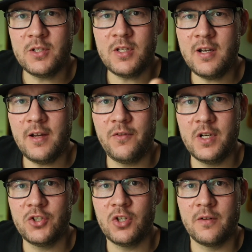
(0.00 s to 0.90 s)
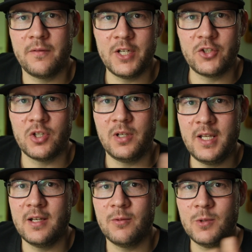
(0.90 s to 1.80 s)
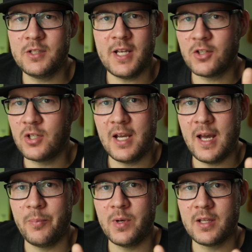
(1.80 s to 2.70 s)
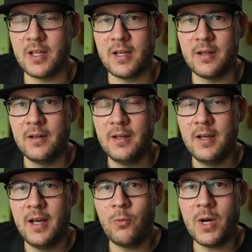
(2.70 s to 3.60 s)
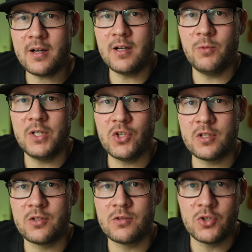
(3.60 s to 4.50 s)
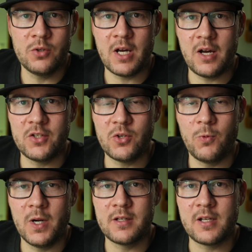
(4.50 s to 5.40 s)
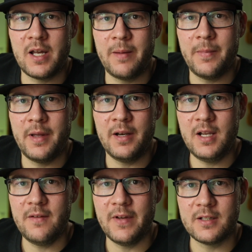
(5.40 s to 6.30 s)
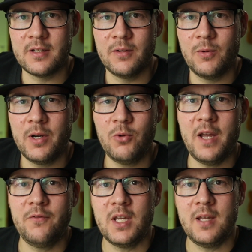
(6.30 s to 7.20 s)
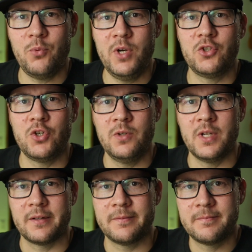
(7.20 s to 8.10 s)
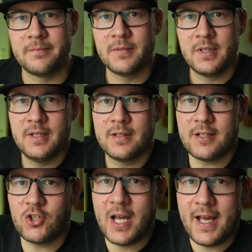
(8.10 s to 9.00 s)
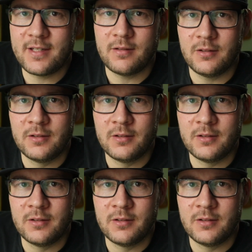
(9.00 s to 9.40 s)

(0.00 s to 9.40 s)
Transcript: the definition of rich and lean? What's actually happening there? And why can't we just tune our engine one time and leave it? Why do we have to keep retuning? Such a hassle.